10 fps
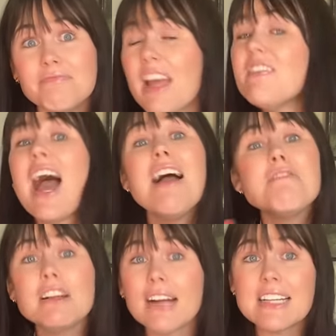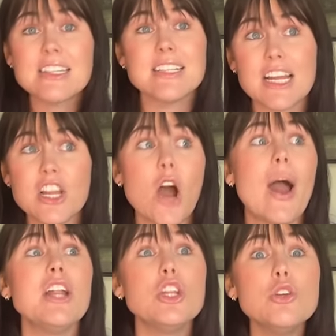They have every right to say no.
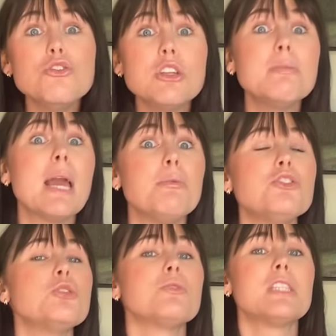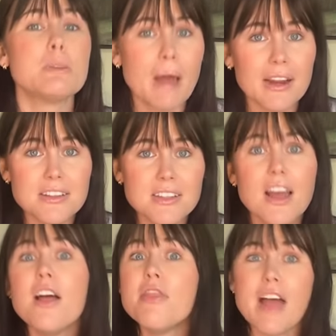And you should be able to respect
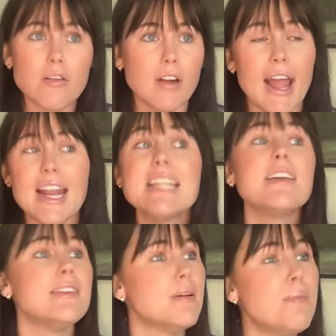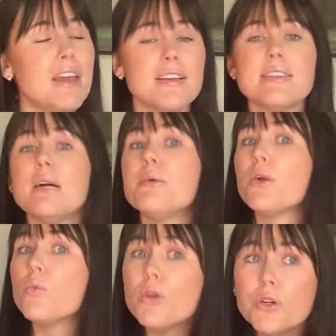that right. It doesn't make a
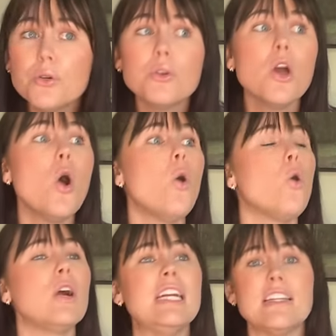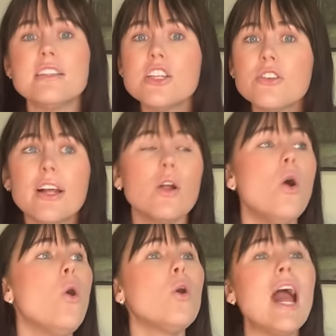celebrity rude or inconsiderate
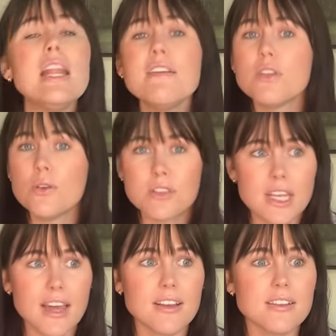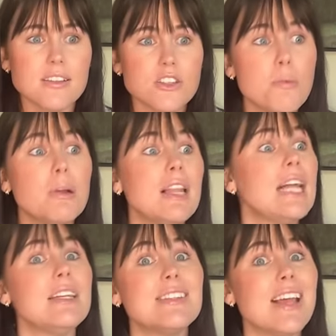or any of those things to
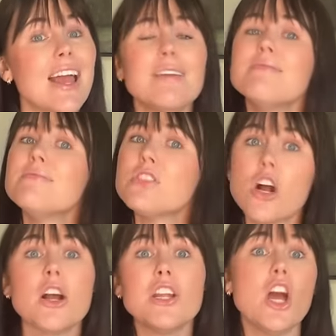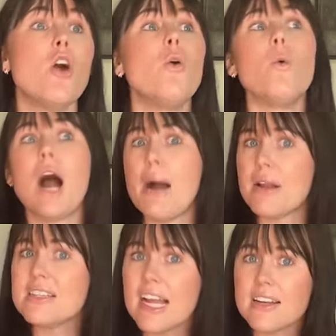politely say, sorry, no, I'm
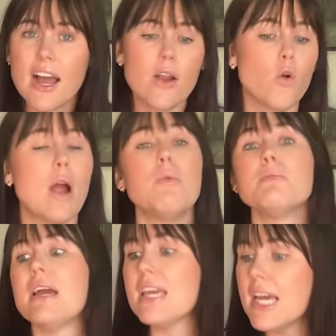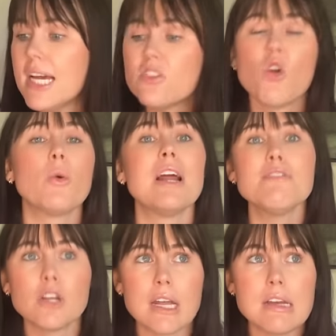on a date night or I'm with my kids or
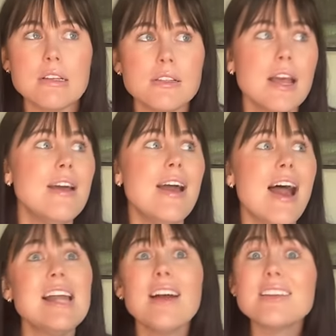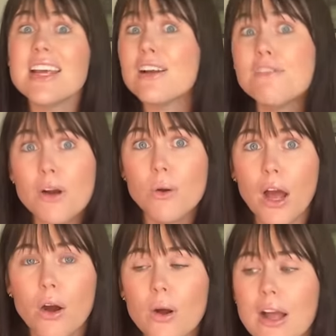whatever it is, and not take a
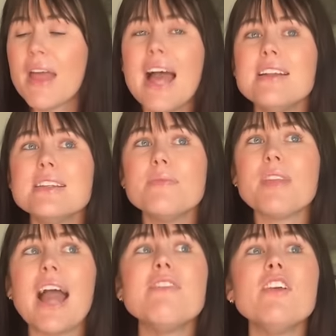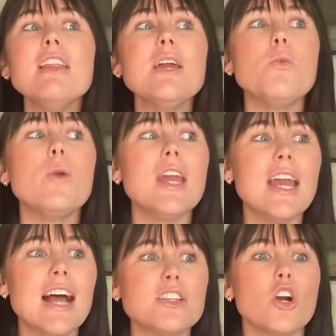photo. And I feel like
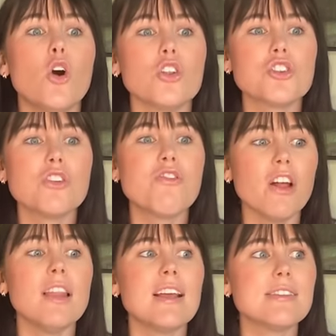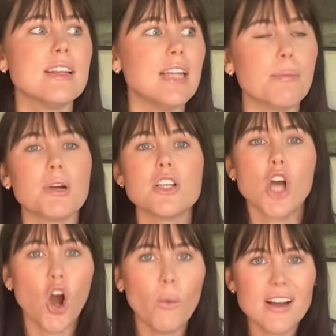we as a culture feel like
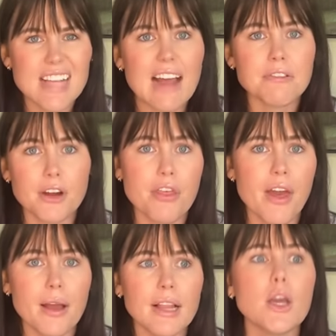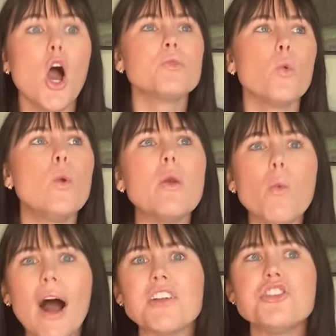celebrities owe us everything. Like, we
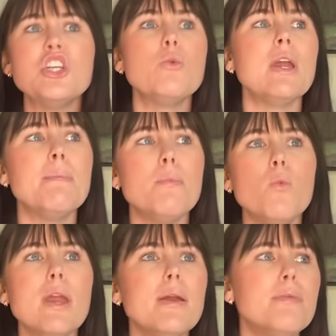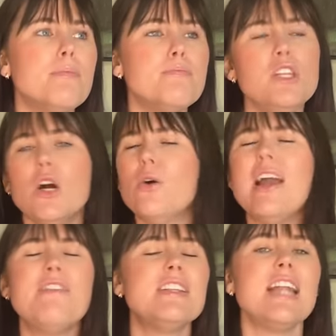watch you, we you know,
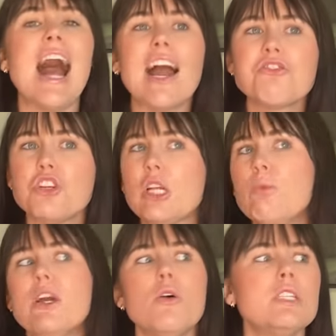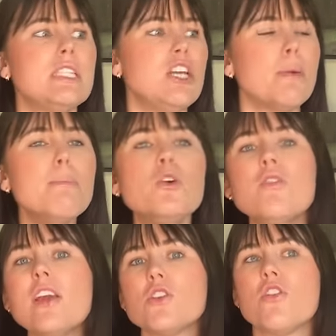if it's an actor, like, we go see your
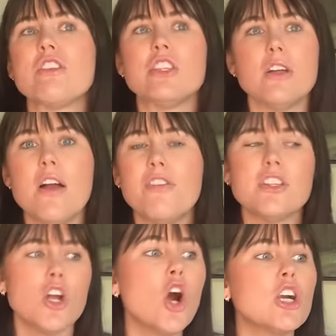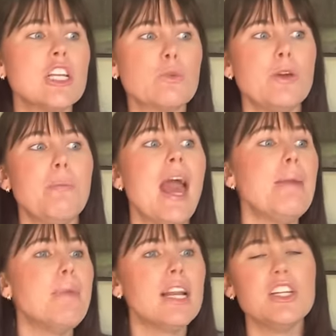movies, or if it's an artist, we
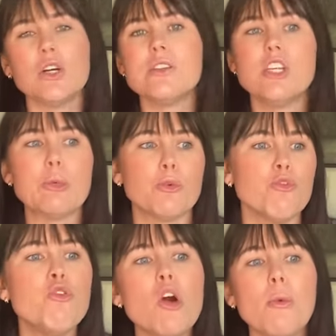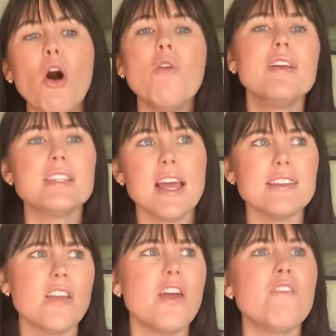pay money to go see you perform, all these
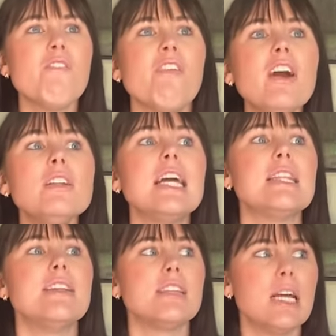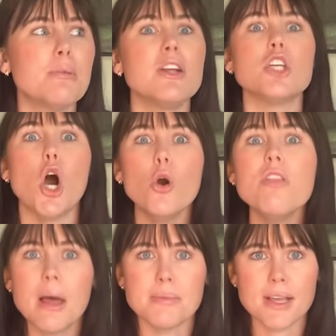things, and they feel like these celebrities
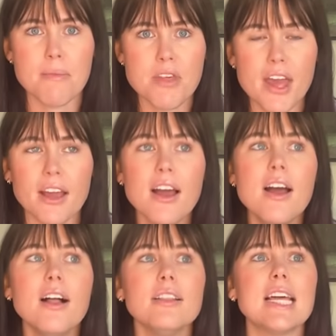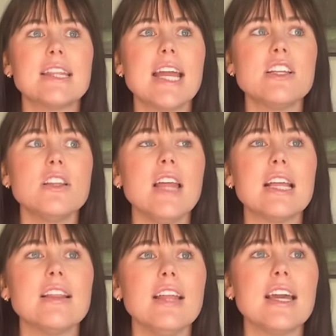owe them something. Like, they did,
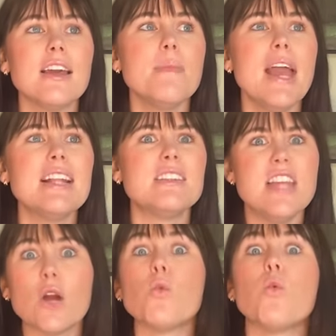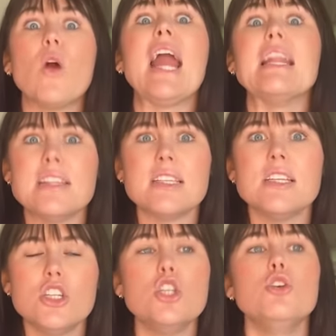like it's their
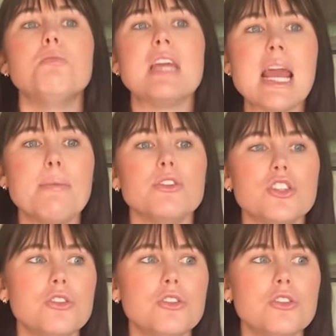right to be able